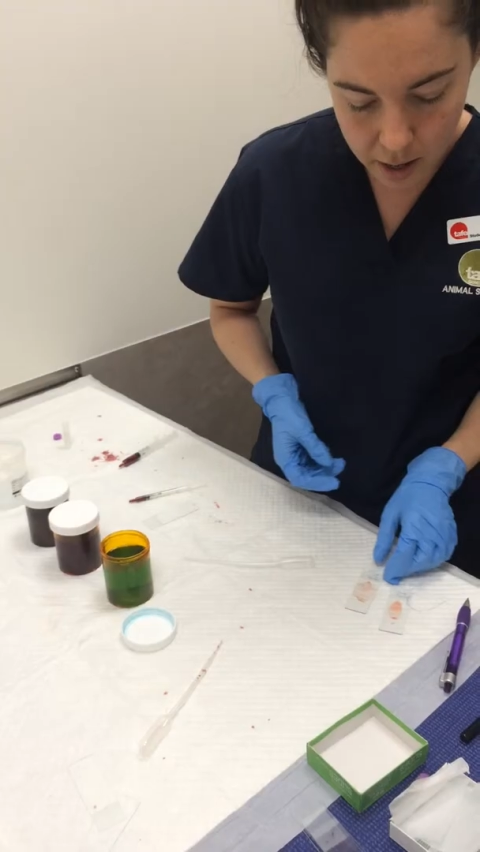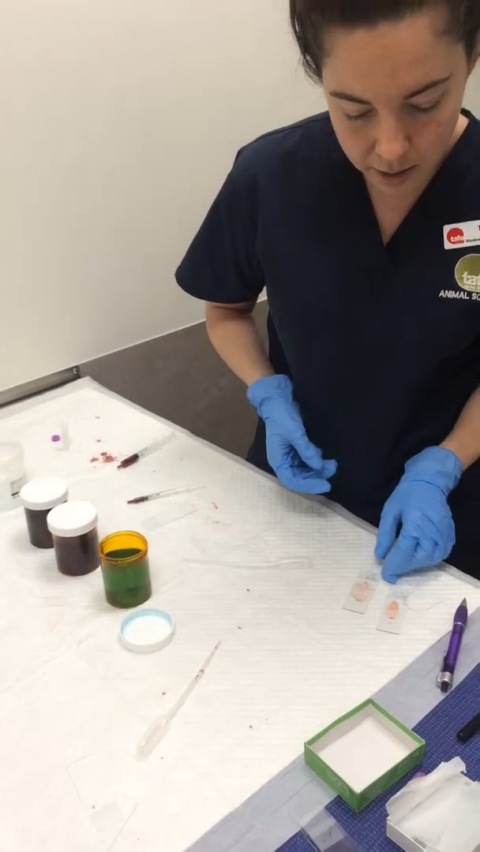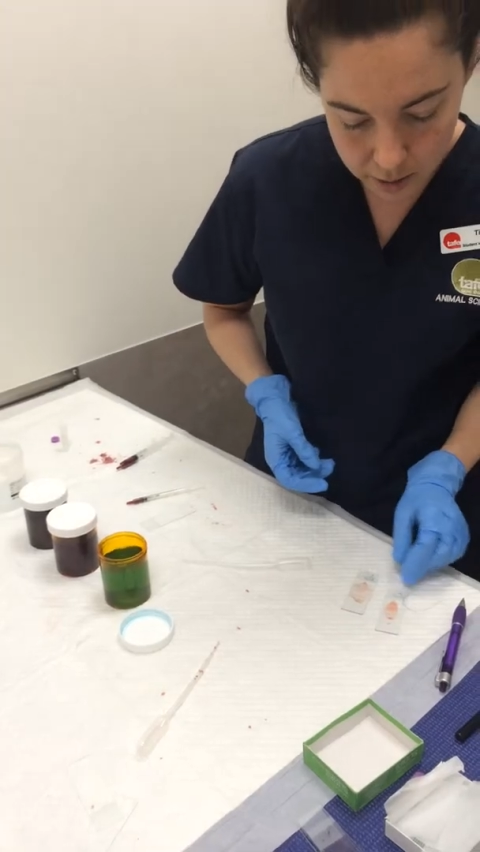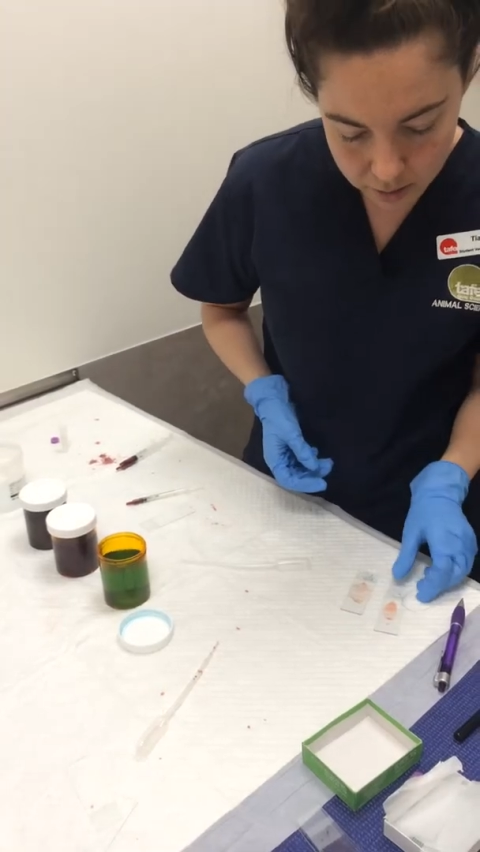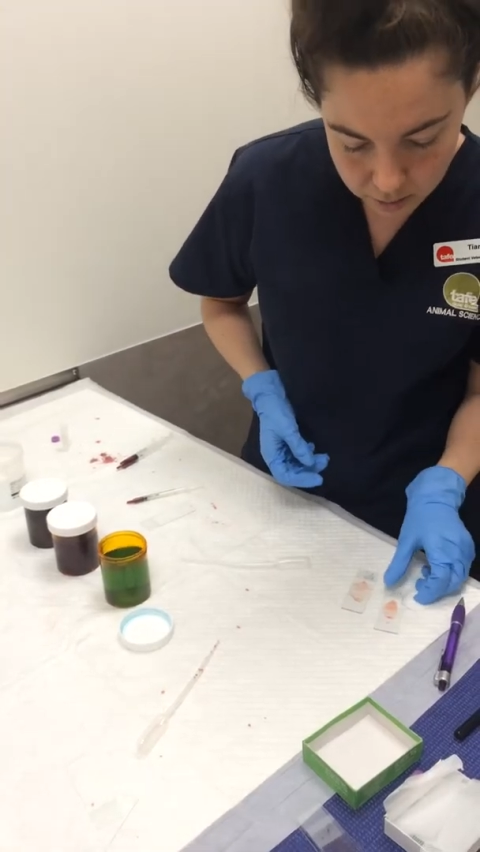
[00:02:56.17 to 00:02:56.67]

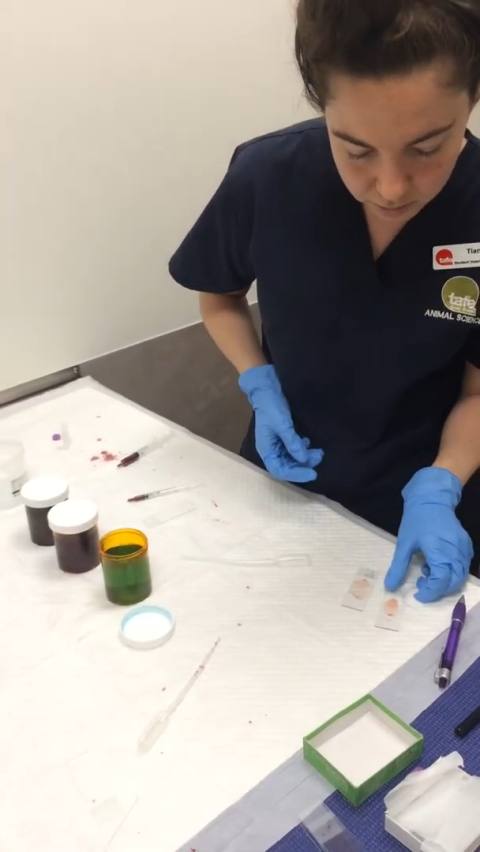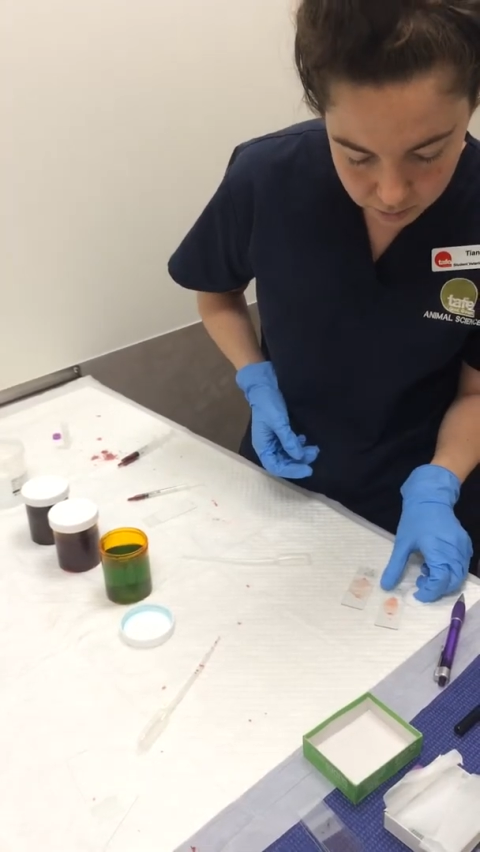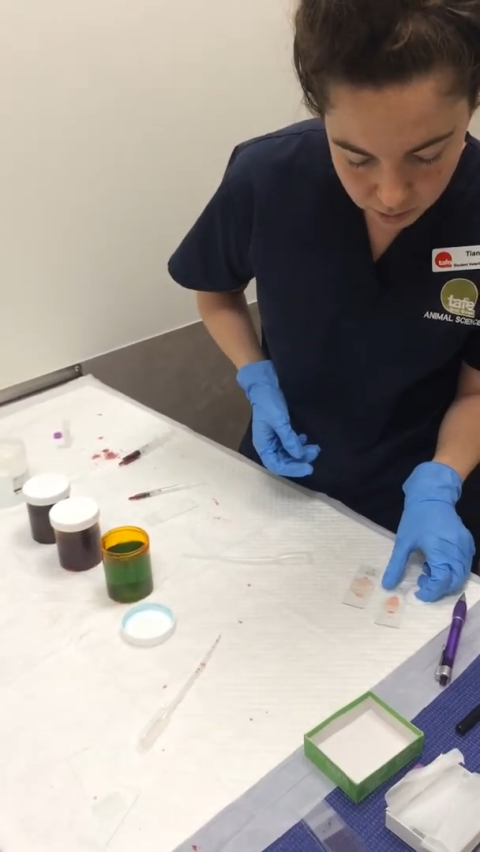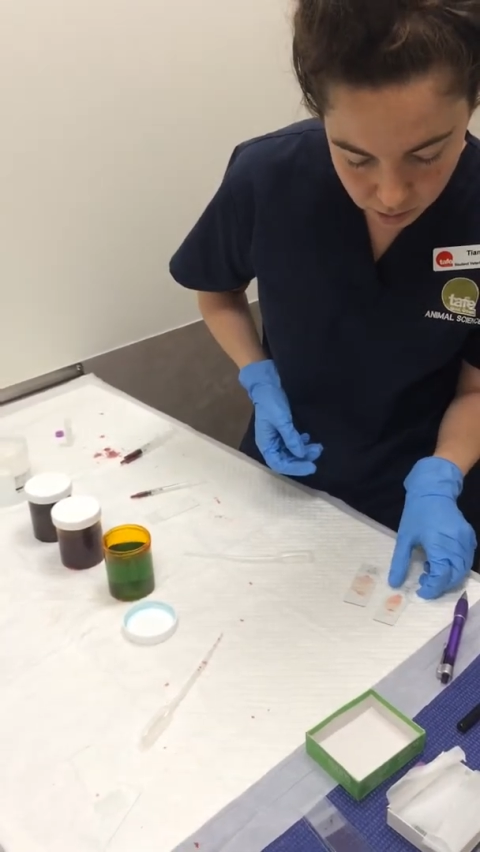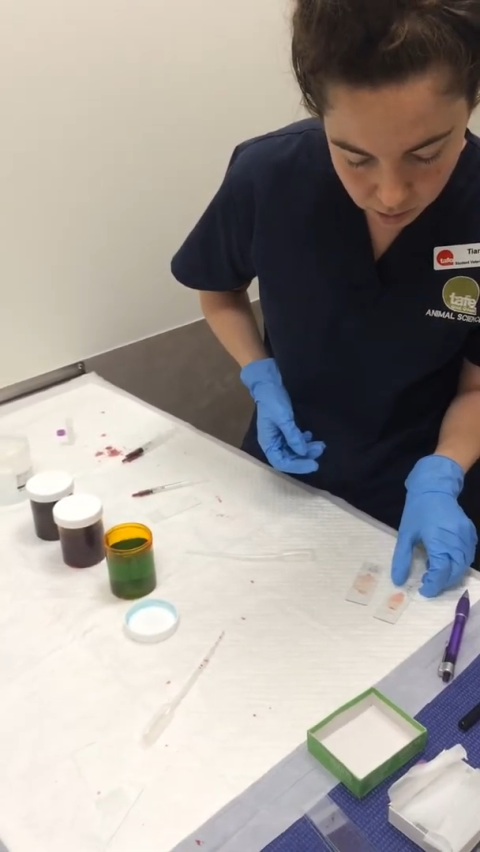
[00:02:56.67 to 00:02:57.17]
and
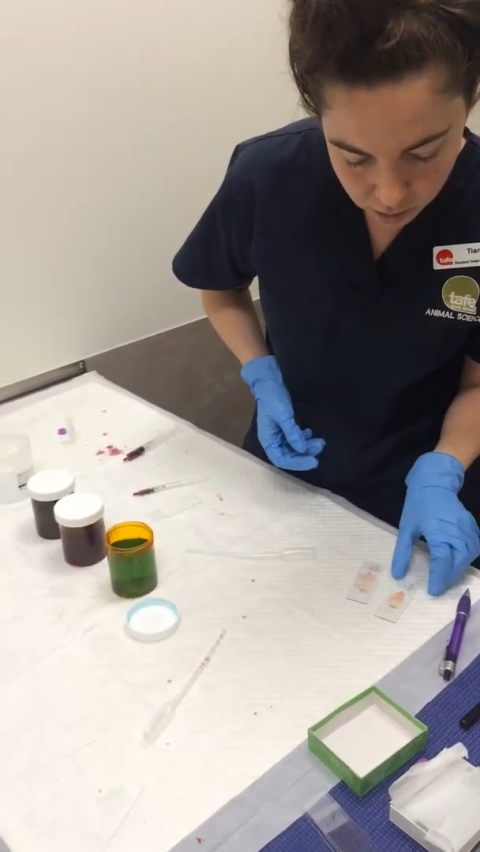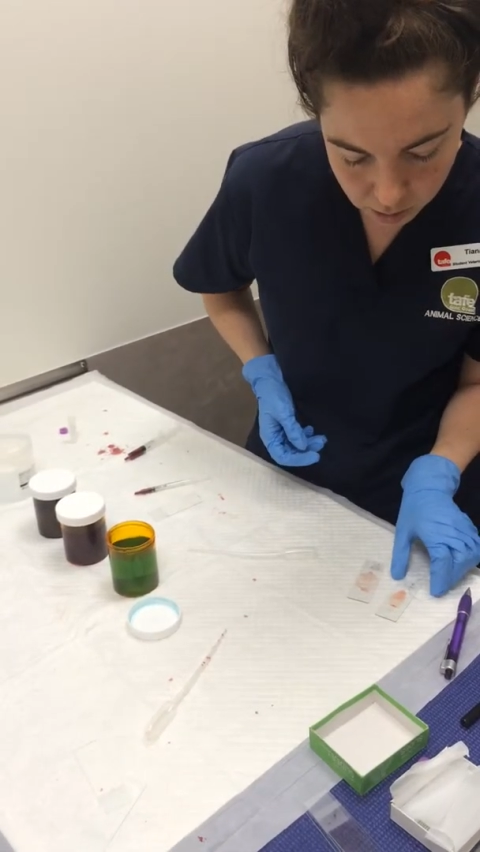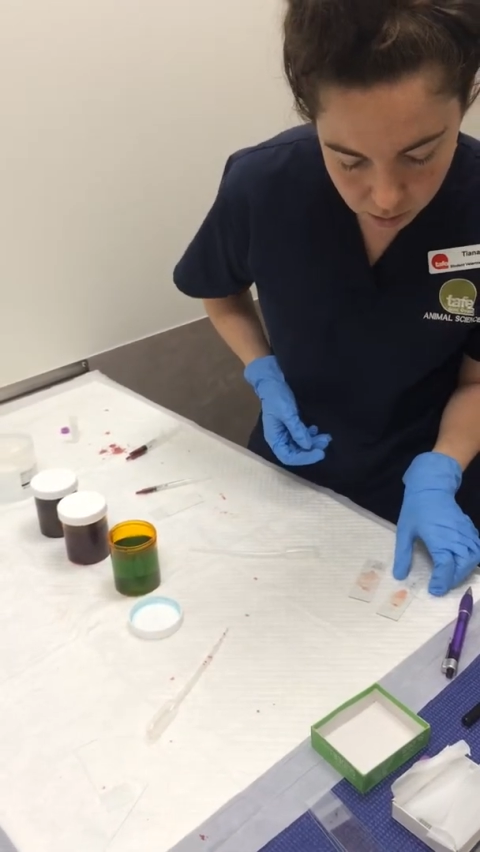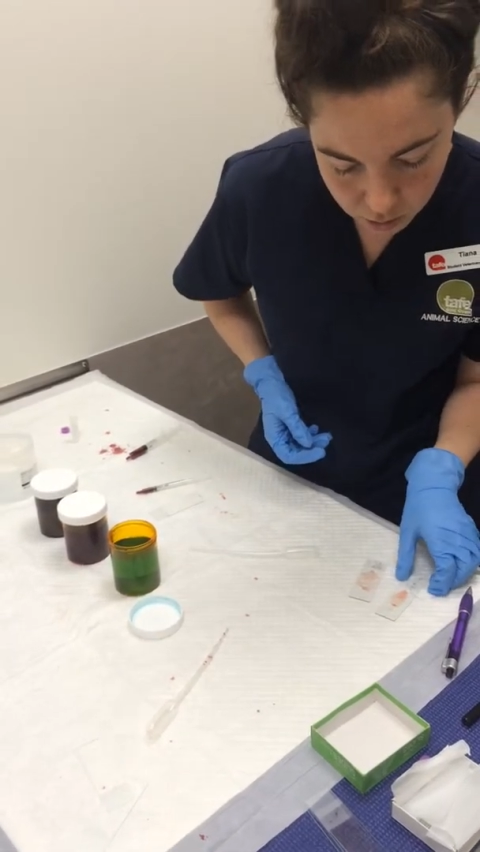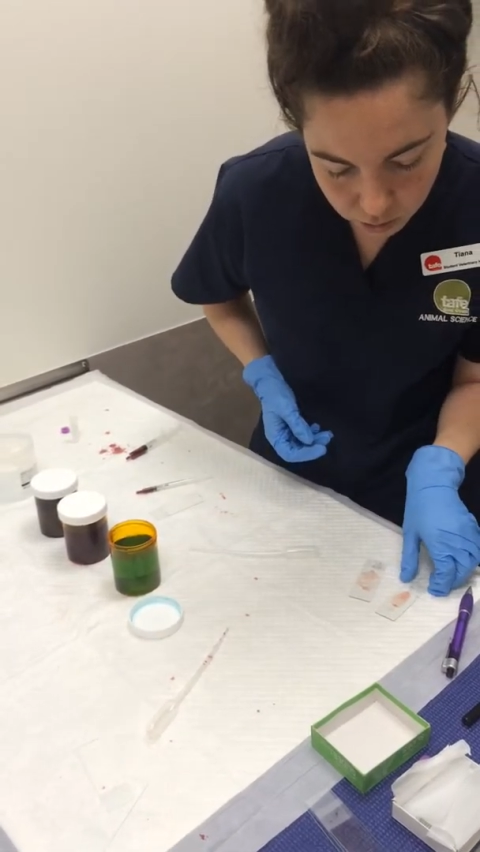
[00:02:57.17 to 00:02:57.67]

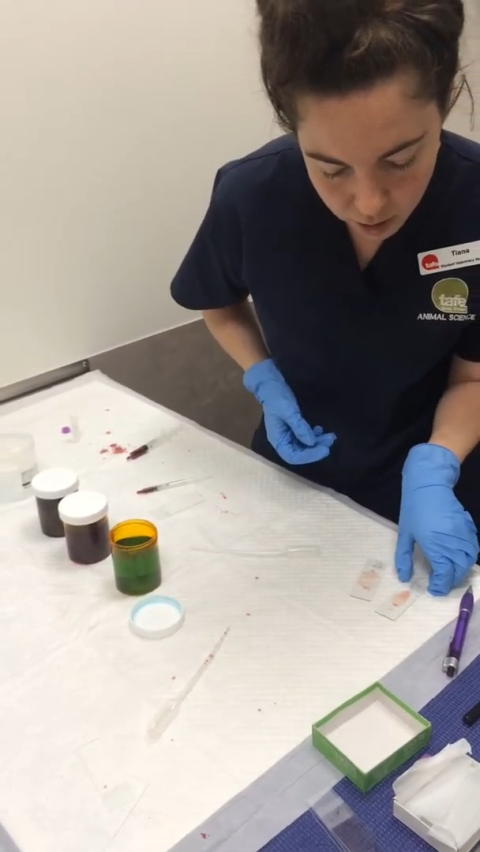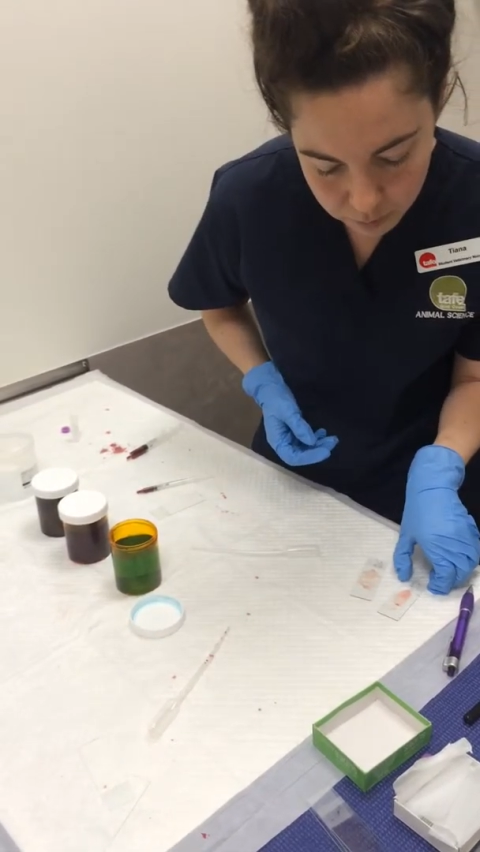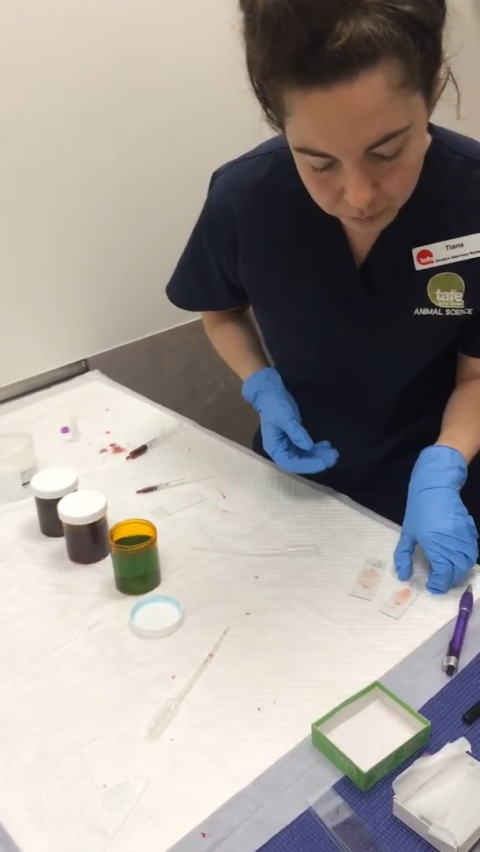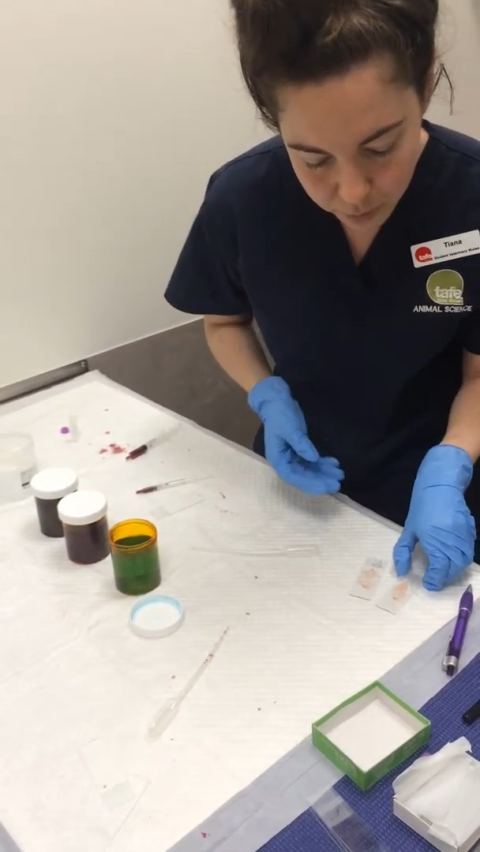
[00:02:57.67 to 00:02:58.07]
I'll grab